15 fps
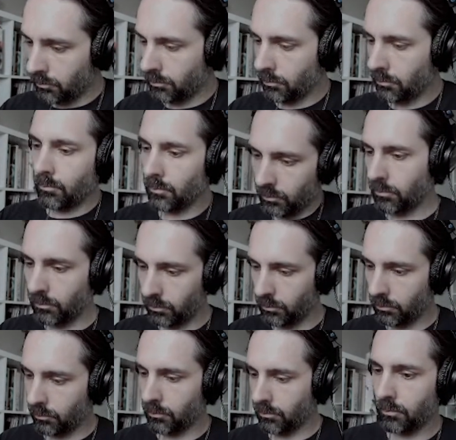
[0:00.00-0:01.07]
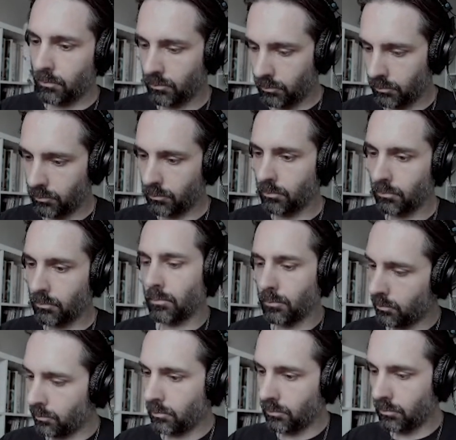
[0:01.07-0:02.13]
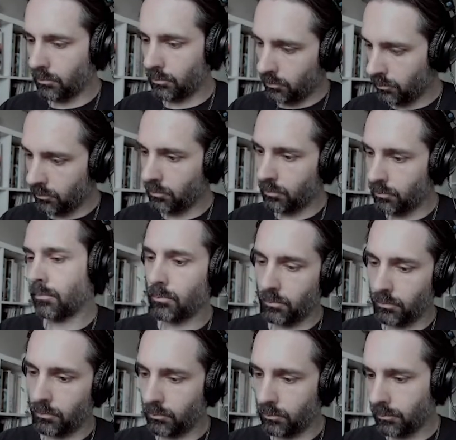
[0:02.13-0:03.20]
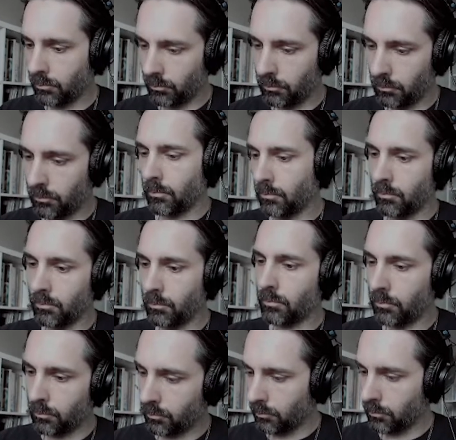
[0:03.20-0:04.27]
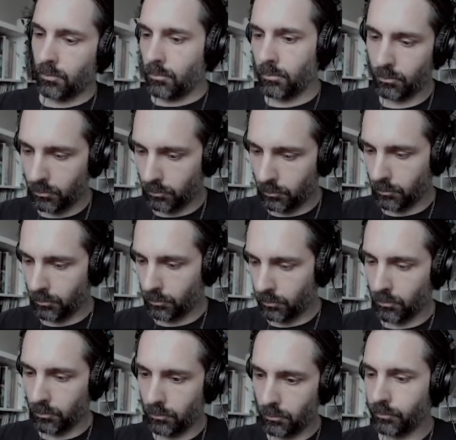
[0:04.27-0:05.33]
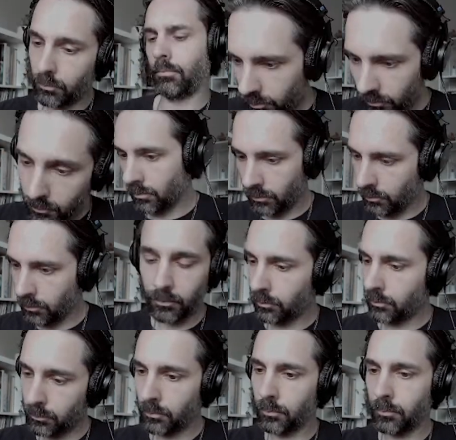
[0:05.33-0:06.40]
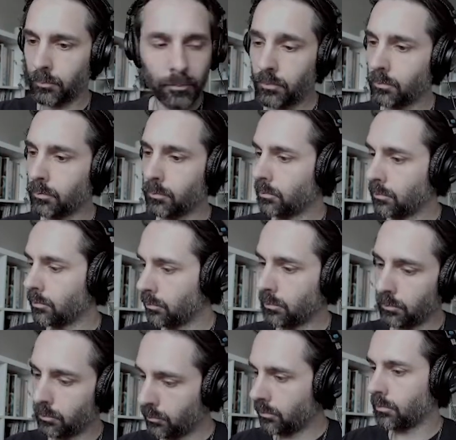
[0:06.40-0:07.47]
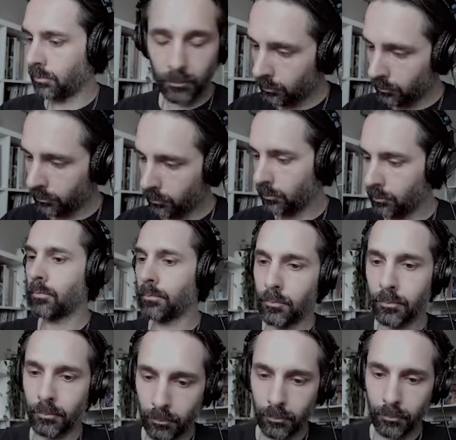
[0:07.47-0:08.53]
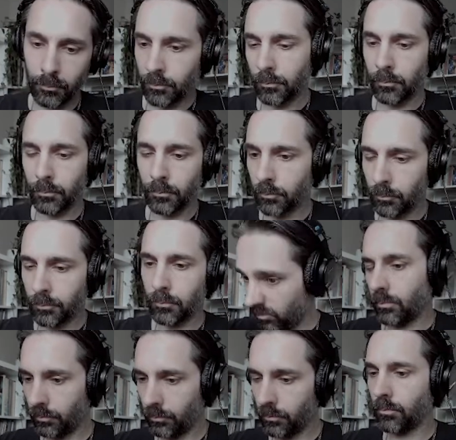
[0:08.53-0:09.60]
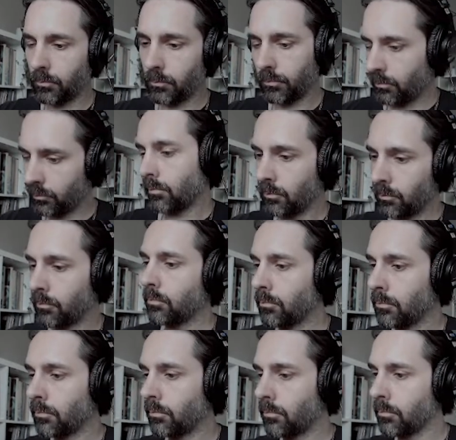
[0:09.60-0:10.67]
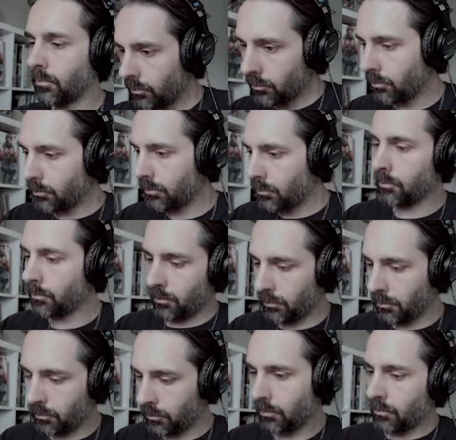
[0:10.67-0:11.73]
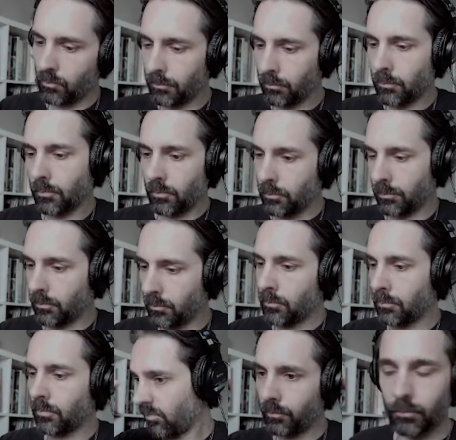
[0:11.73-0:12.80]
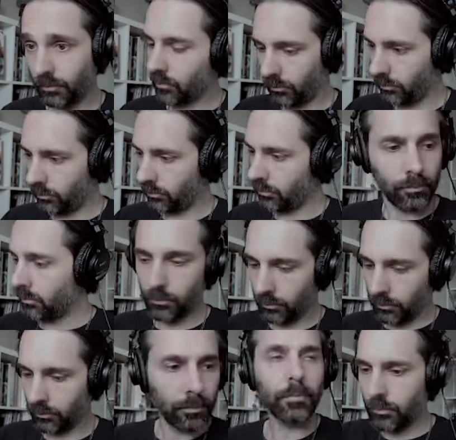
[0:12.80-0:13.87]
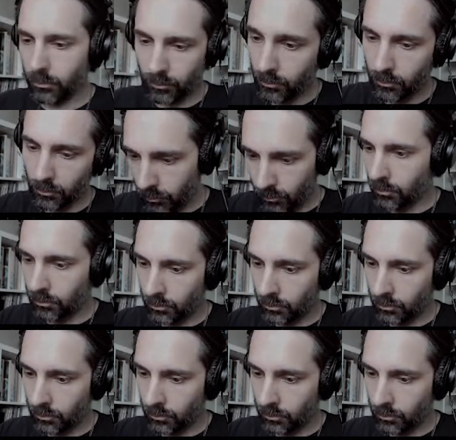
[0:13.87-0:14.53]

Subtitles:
that everything's outlined. I'm just filling in. I really want to have the feel like the blood is coming over the top of things. So sometimes that means getting rid of outlines at certain points where highlights will hit it,